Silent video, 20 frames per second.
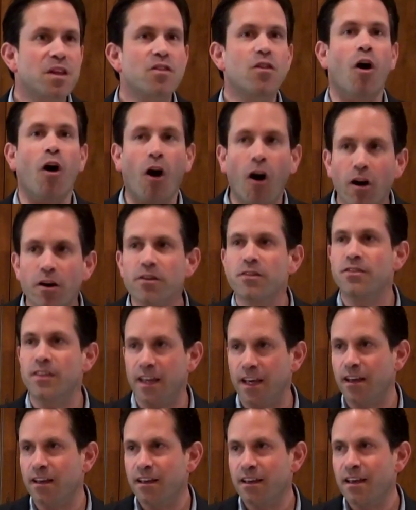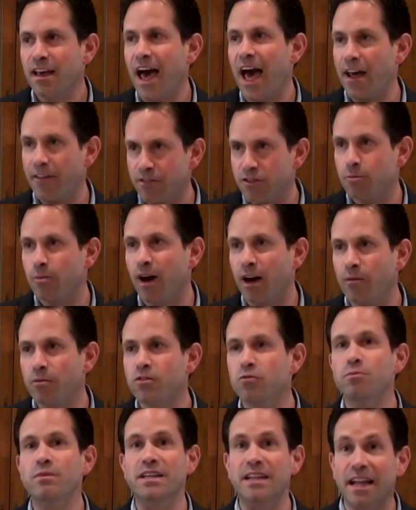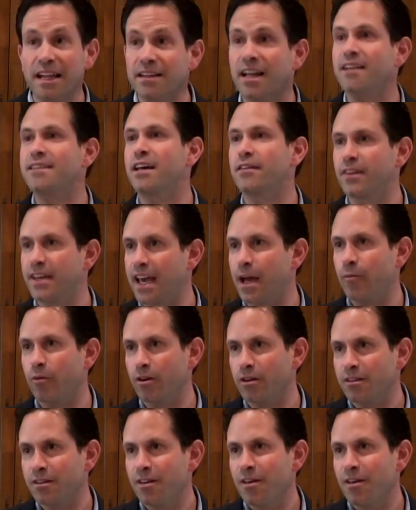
the hardest thing out of Shabbat was for me not to have a camera.